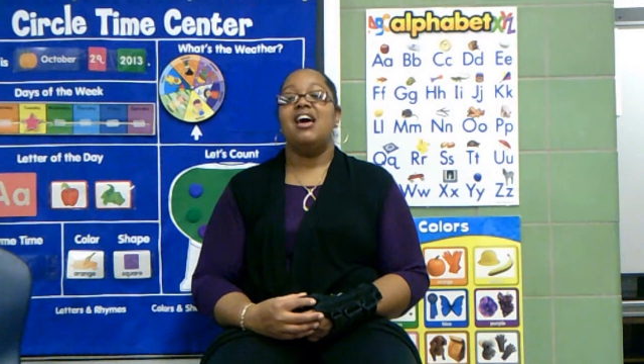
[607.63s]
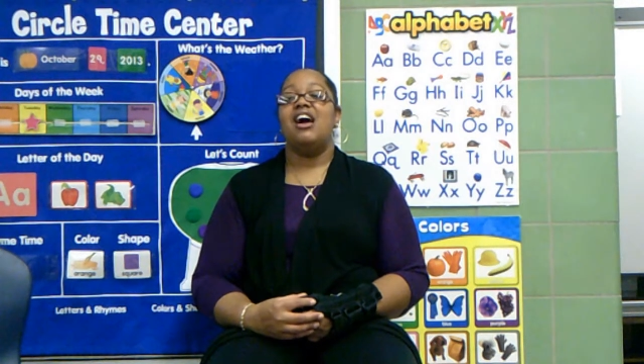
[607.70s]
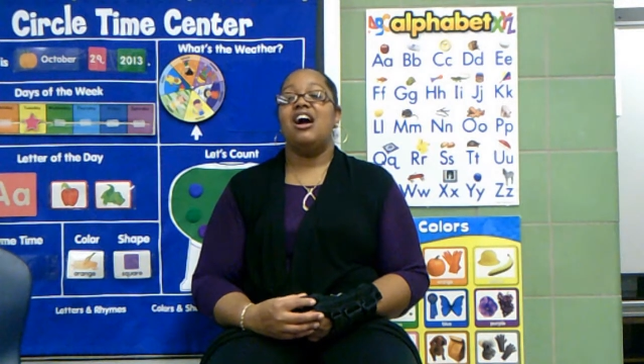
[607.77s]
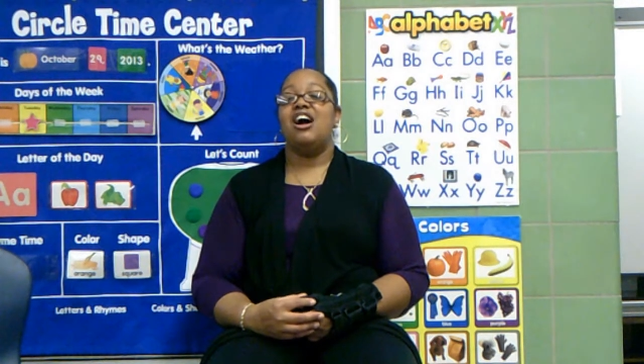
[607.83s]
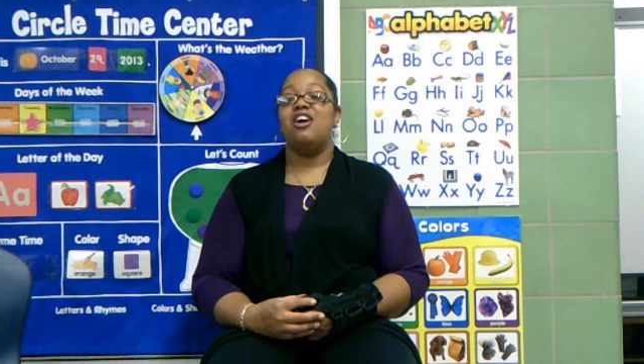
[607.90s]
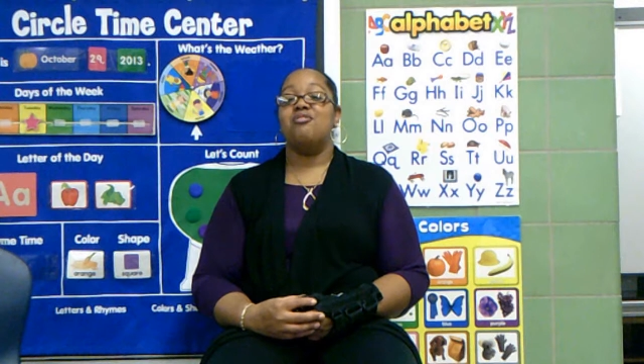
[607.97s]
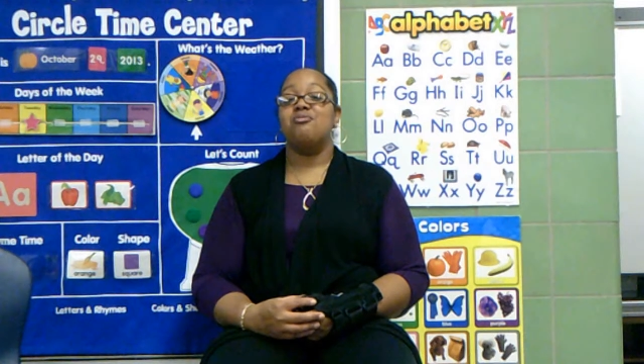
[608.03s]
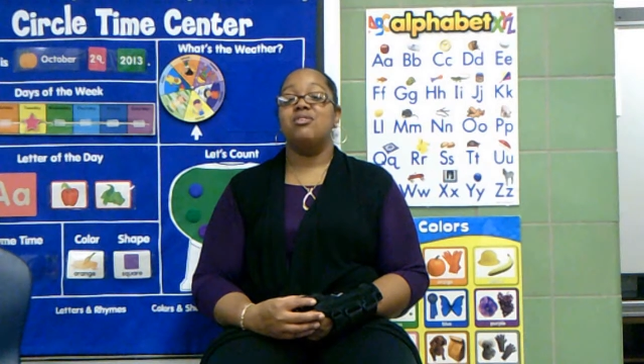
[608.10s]

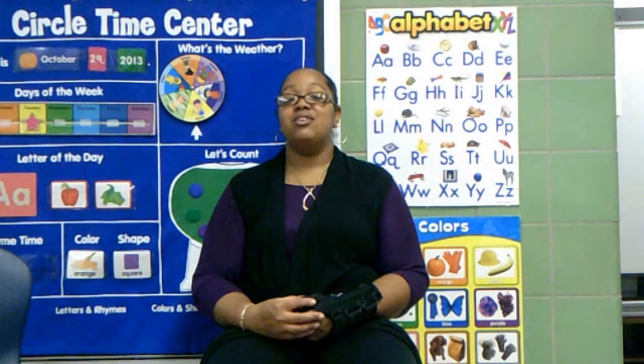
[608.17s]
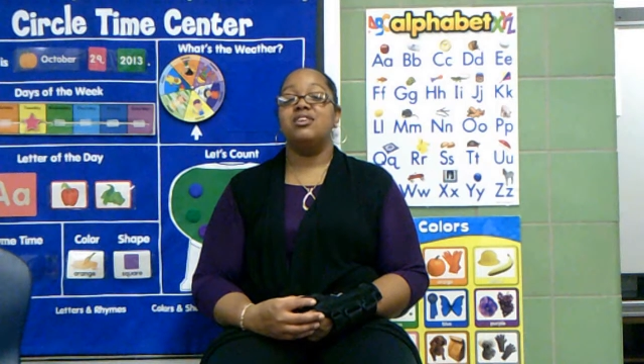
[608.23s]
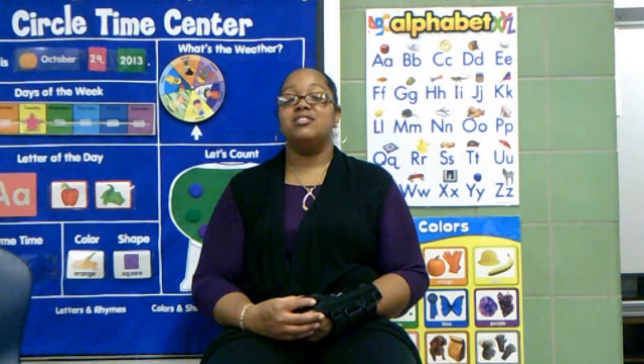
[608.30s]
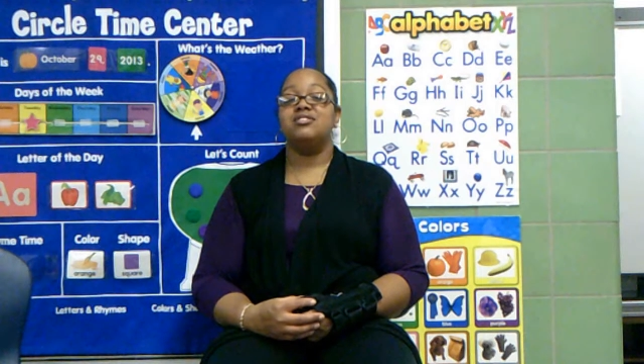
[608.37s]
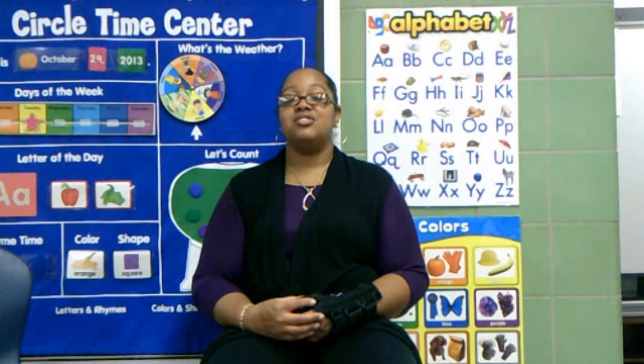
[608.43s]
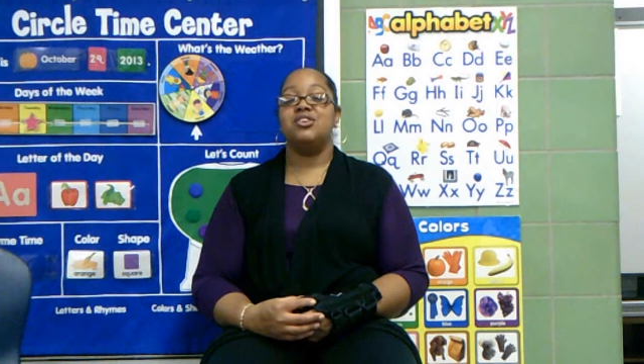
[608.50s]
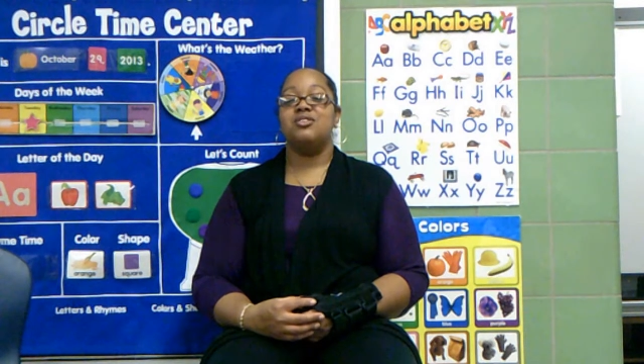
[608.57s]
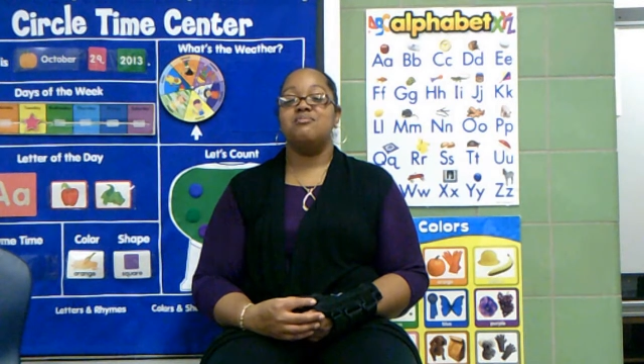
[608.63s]
Well, in
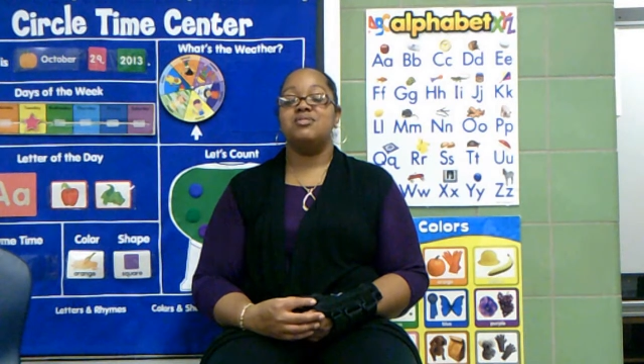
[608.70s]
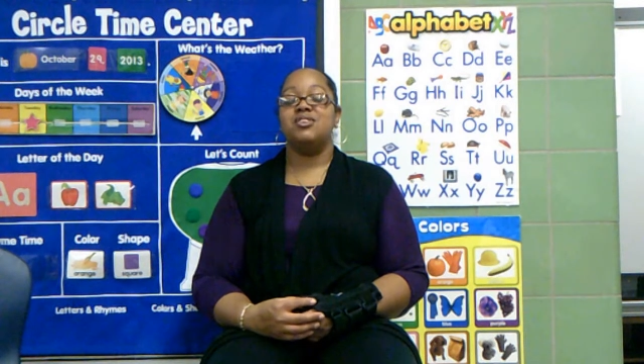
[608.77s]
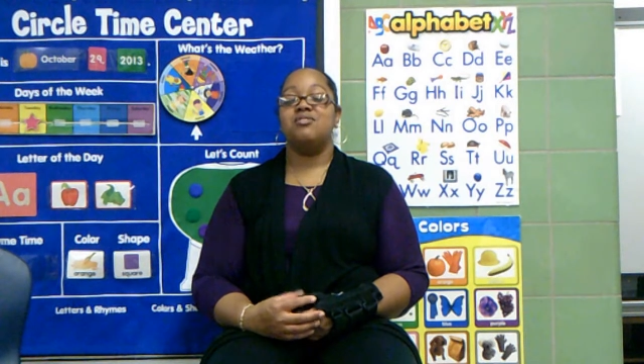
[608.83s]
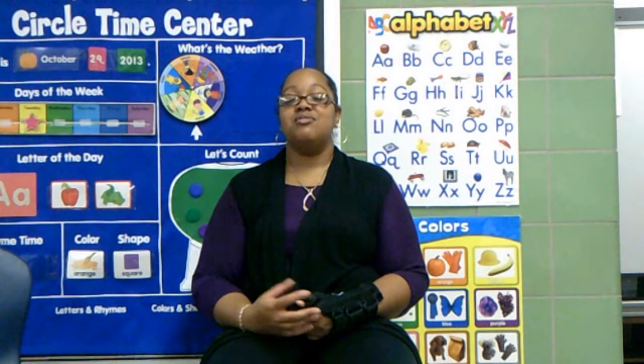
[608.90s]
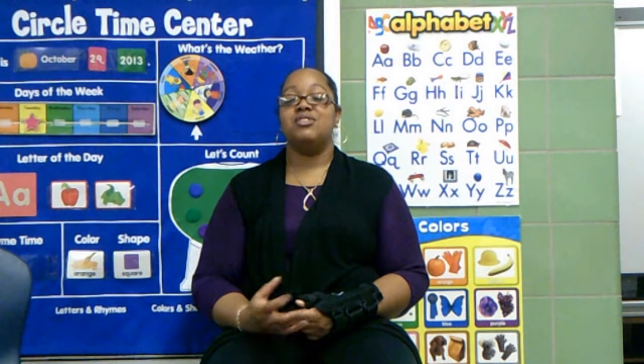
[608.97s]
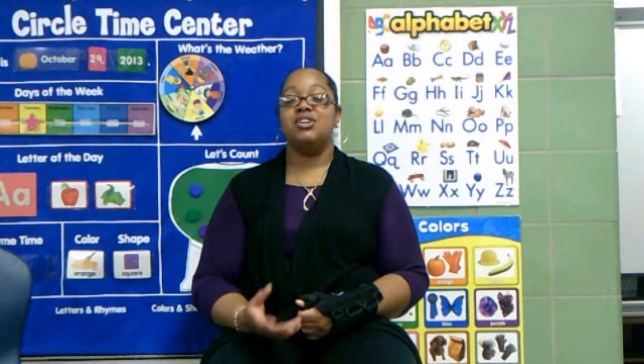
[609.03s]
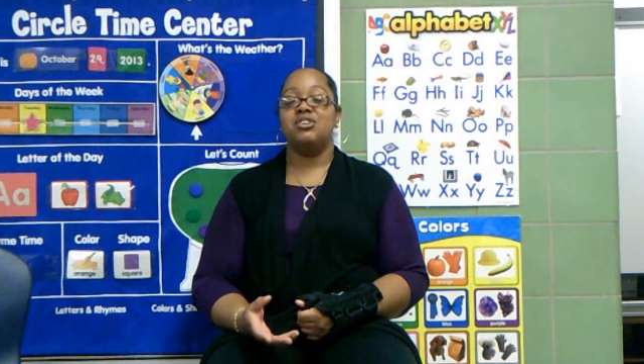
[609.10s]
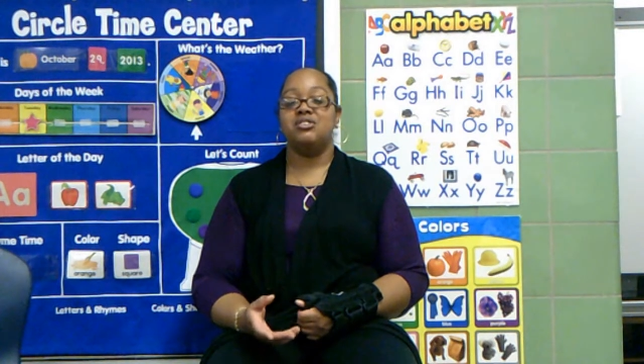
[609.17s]
terms of
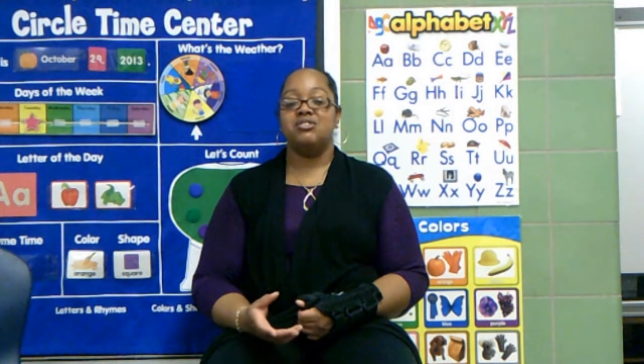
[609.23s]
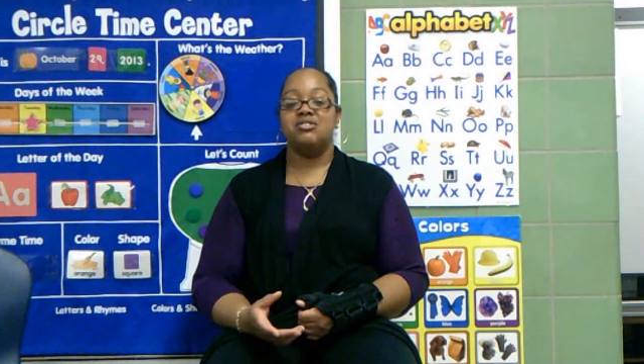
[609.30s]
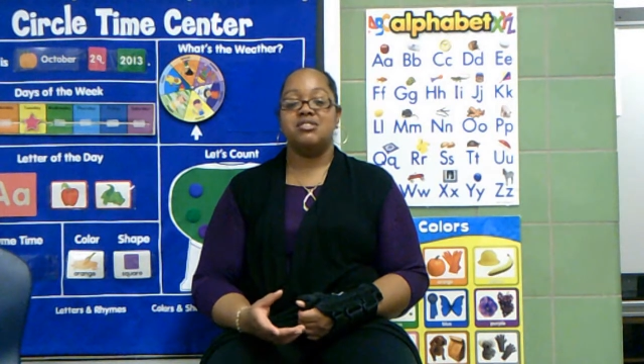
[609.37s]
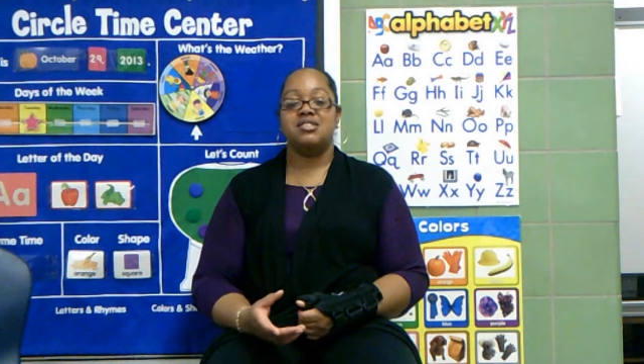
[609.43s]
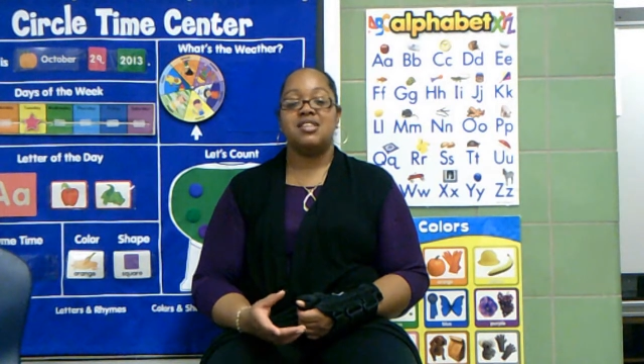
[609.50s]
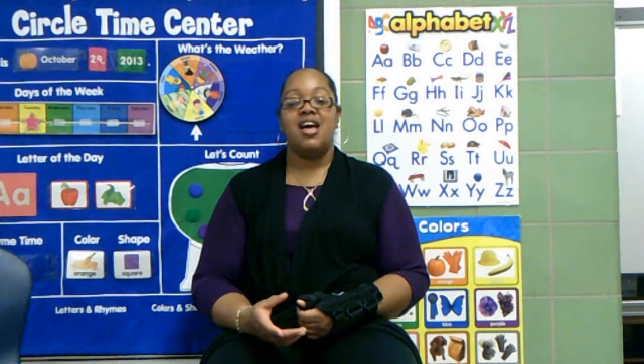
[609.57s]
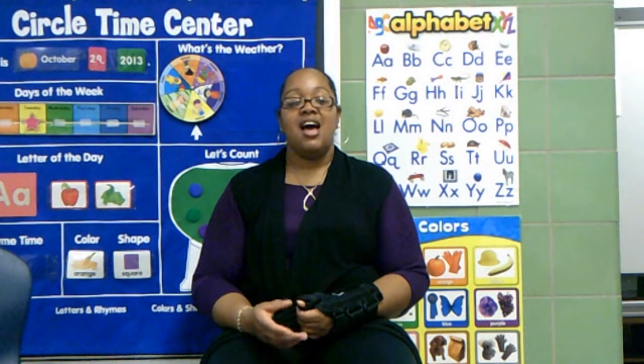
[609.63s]
learners,